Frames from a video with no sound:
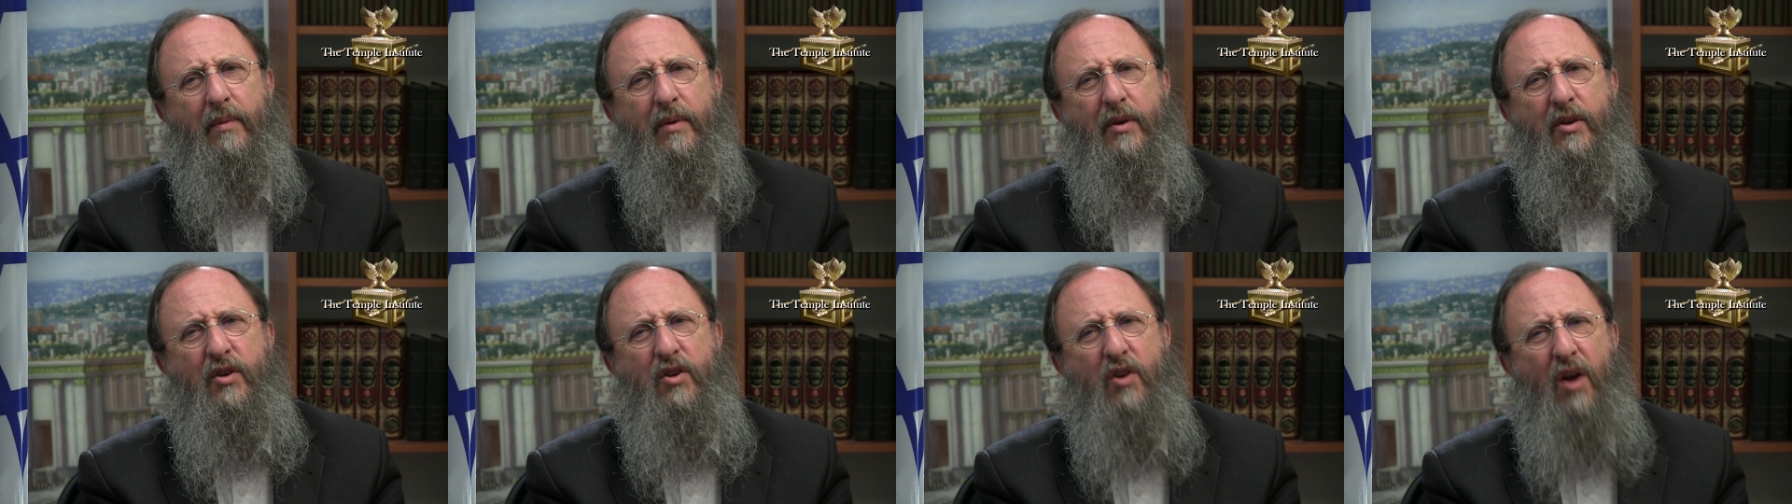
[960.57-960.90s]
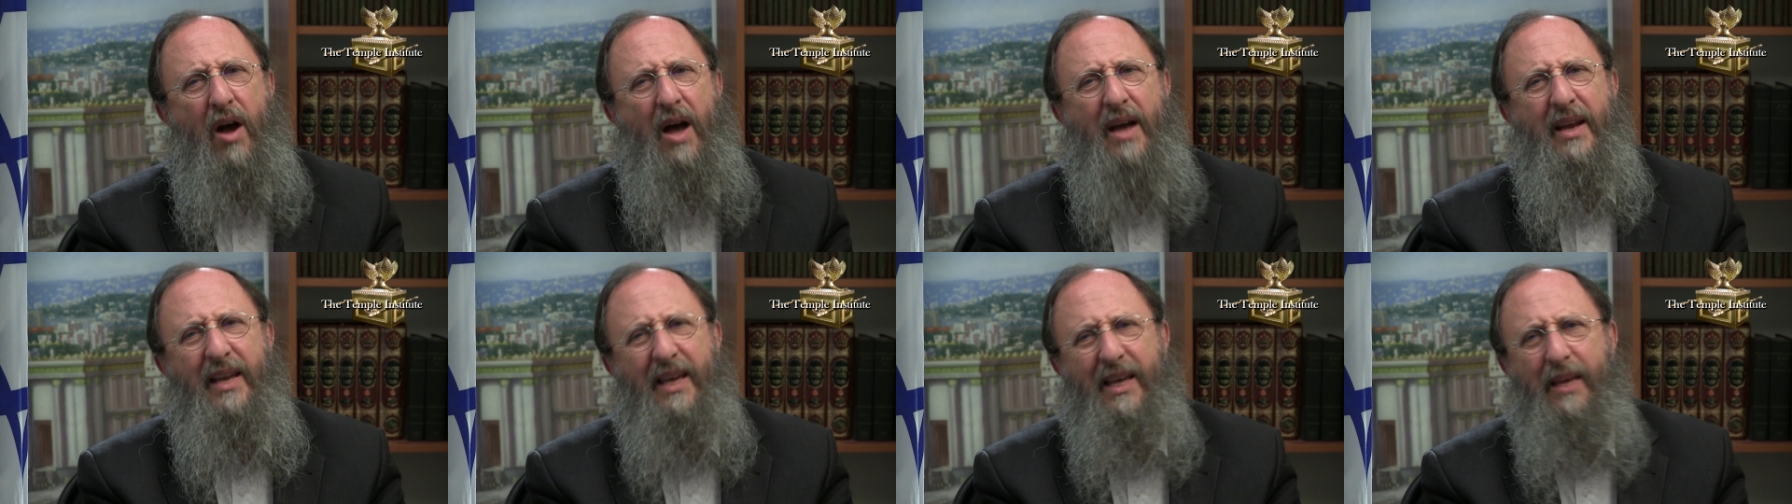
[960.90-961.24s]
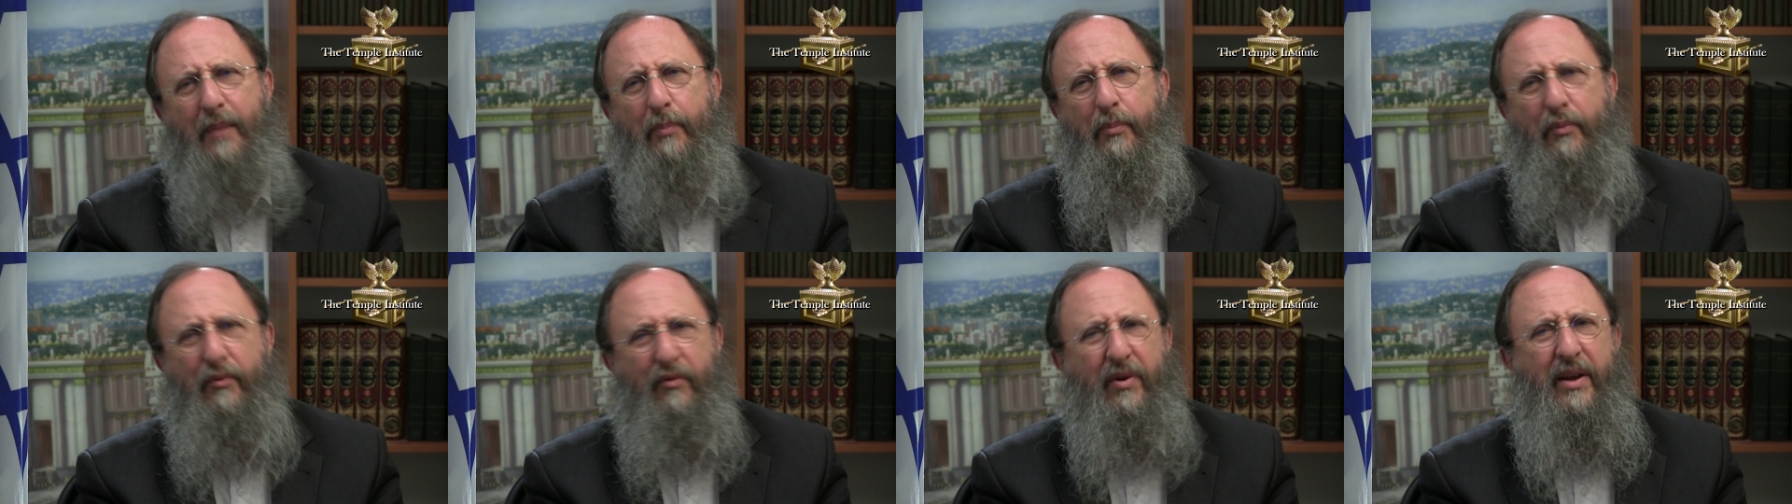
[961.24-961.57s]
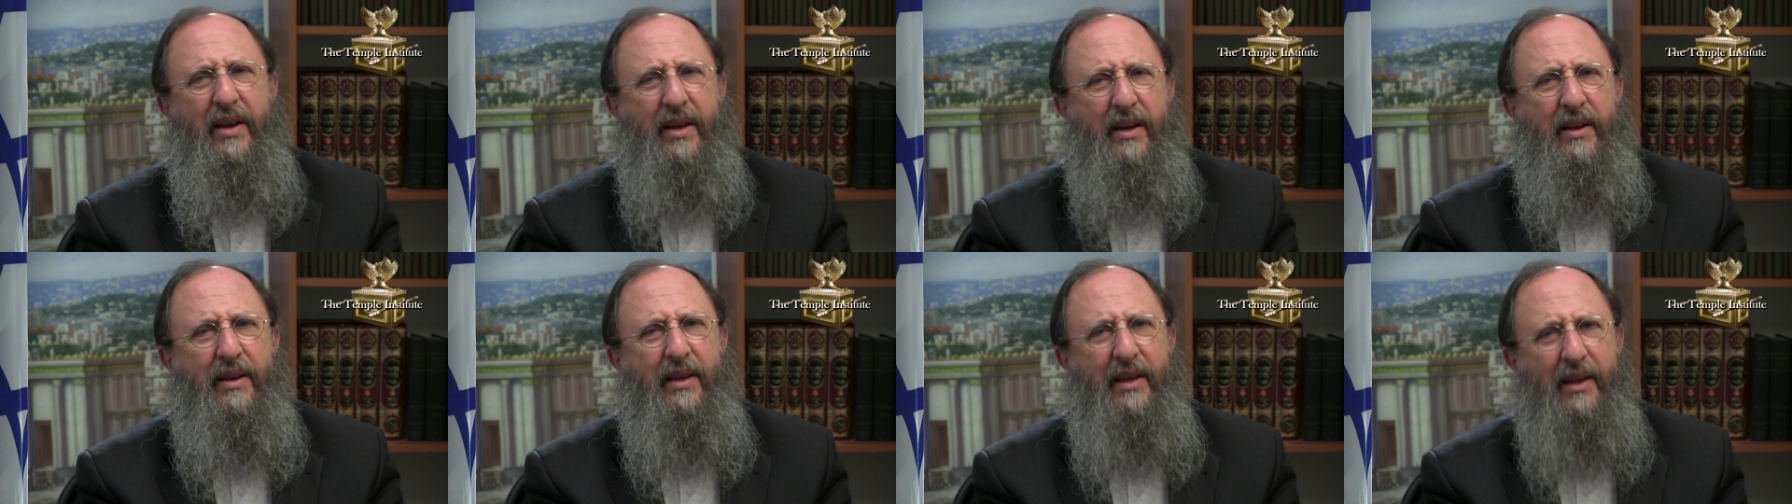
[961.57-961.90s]
not eat
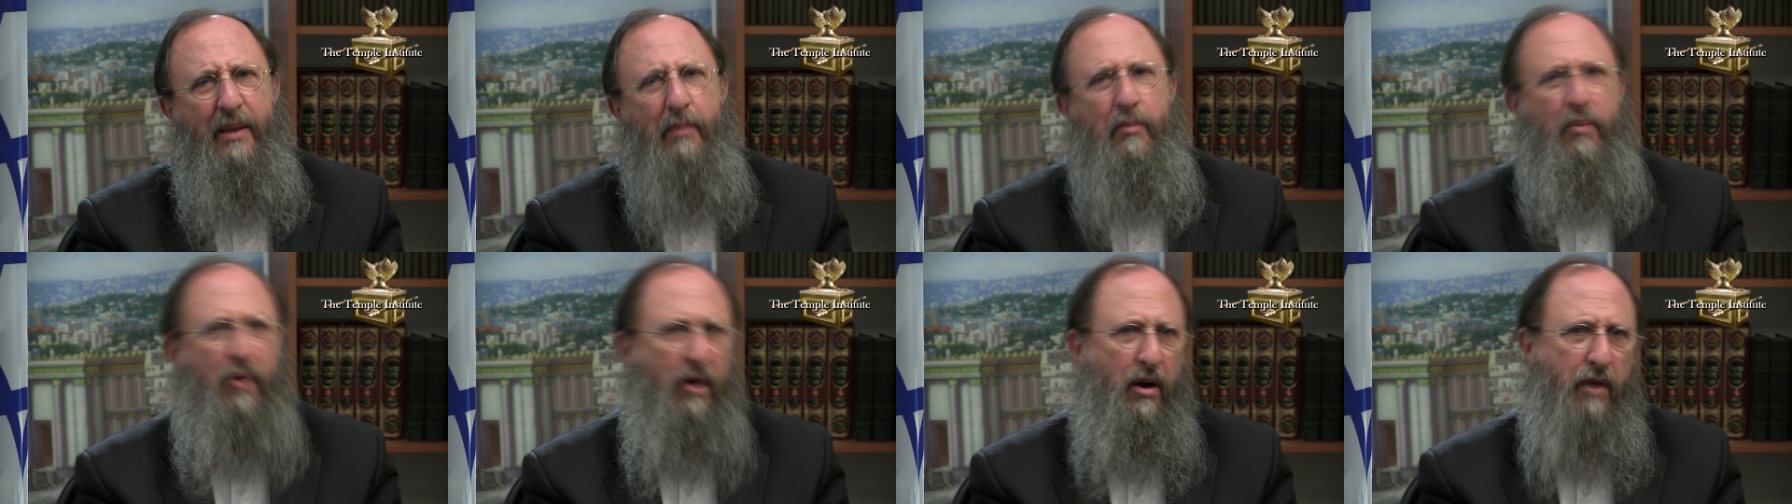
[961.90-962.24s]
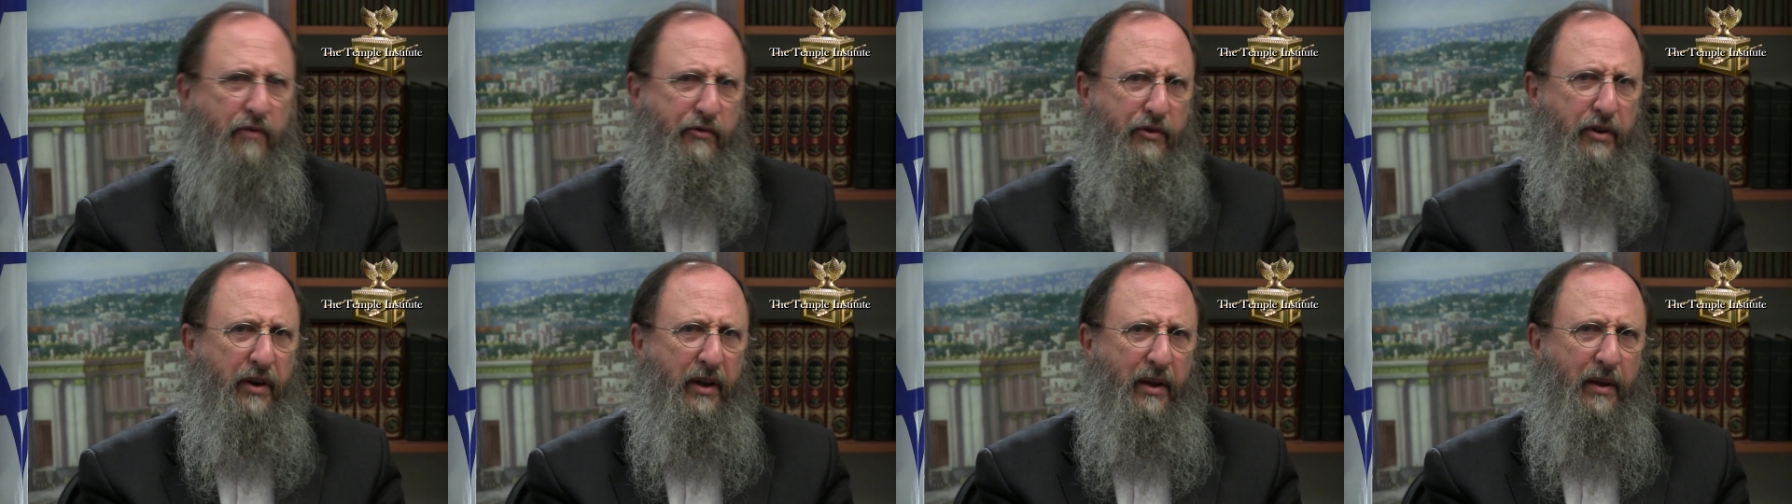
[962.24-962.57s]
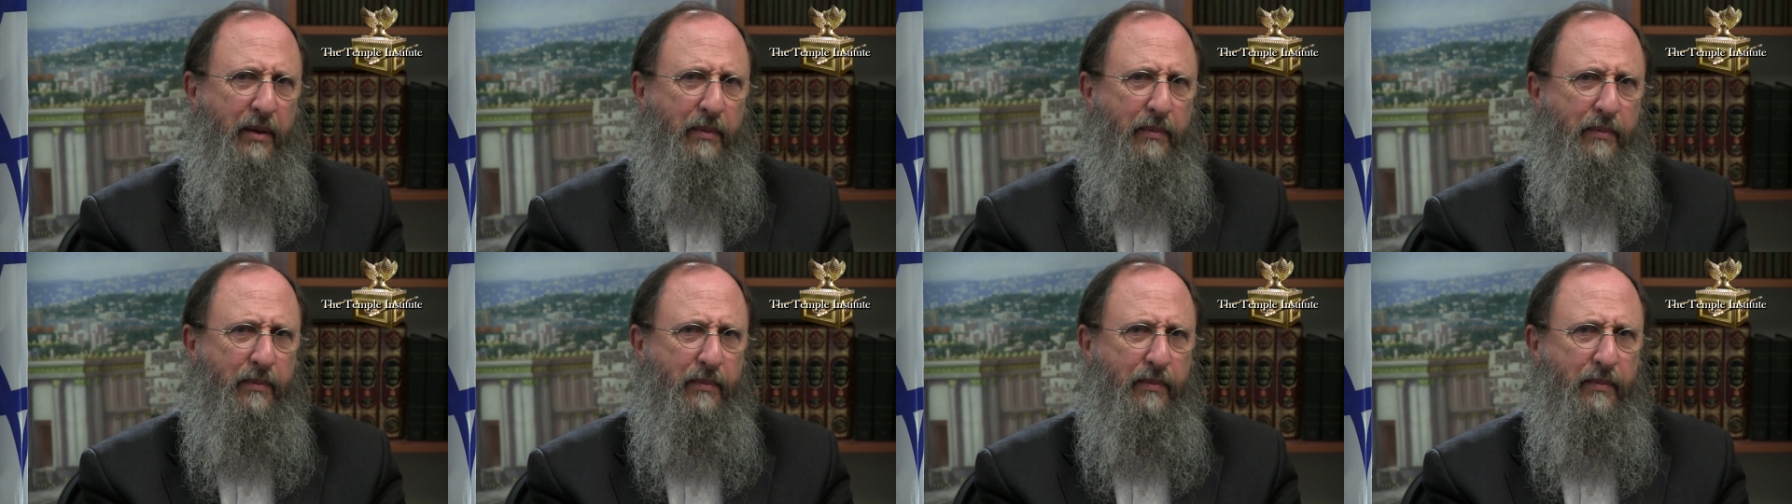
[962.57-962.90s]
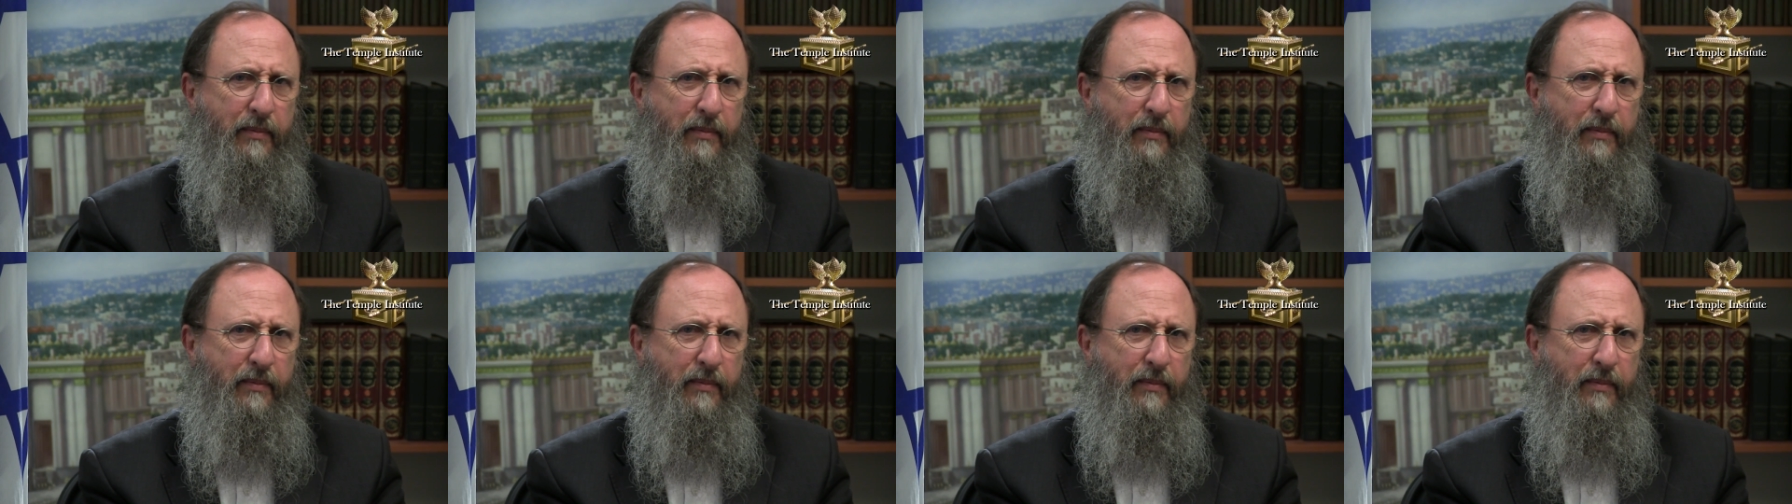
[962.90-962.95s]
bread in poverty?